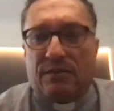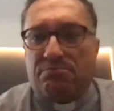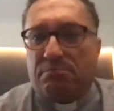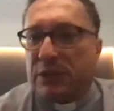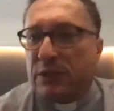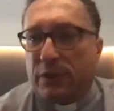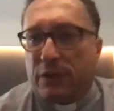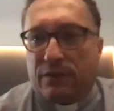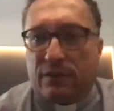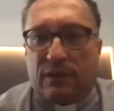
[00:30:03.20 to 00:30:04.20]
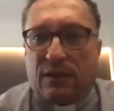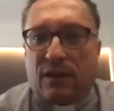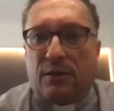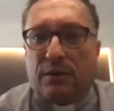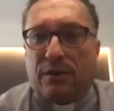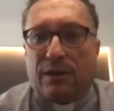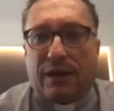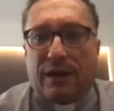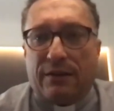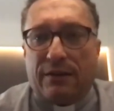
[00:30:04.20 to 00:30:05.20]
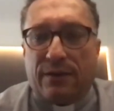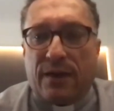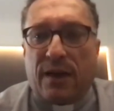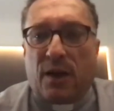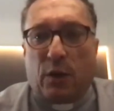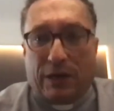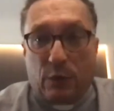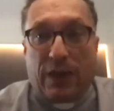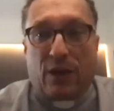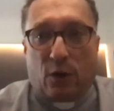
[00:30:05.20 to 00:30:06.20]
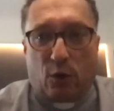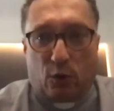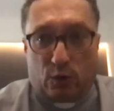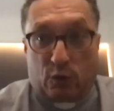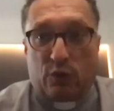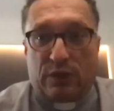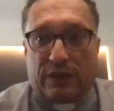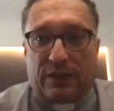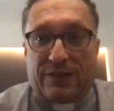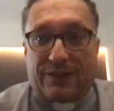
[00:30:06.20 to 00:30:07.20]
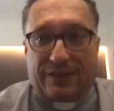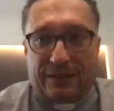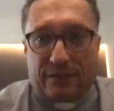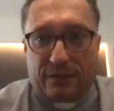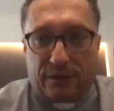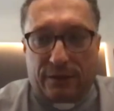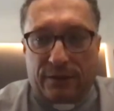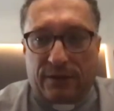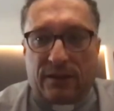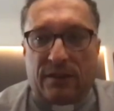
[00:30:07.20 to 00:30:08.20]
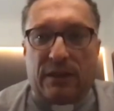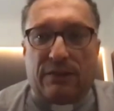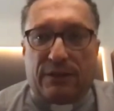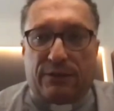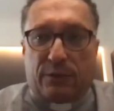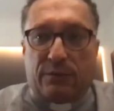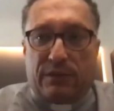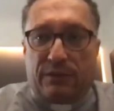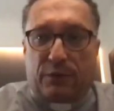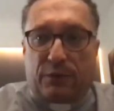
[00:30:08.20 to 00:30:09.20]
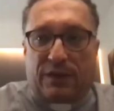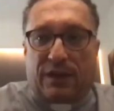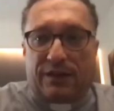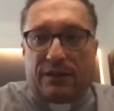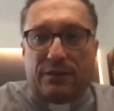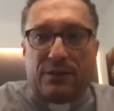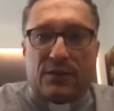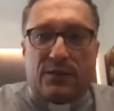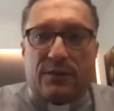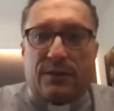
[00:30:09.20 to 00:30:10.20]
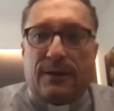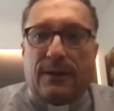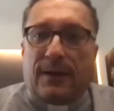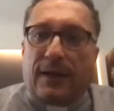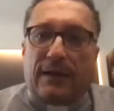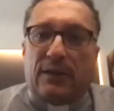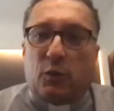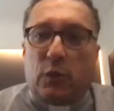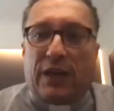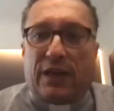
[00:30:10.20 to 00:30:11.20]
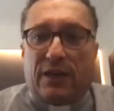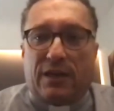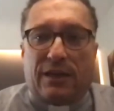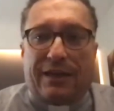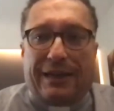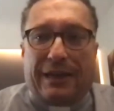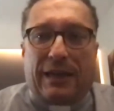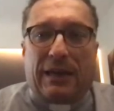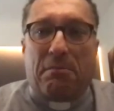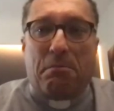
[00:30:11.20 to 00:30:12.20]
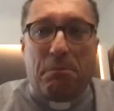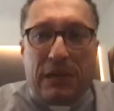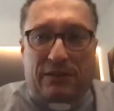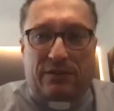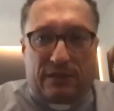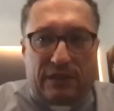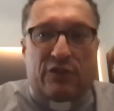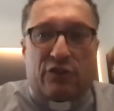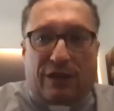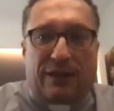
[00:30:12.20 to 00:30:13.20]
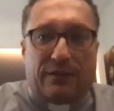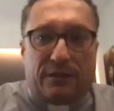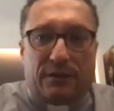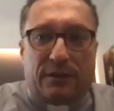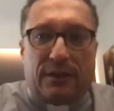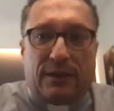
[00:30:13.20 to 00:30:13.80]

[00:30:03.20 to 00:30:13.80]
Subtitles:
period in our life when we go to the center, even from different angles, and we can meet each other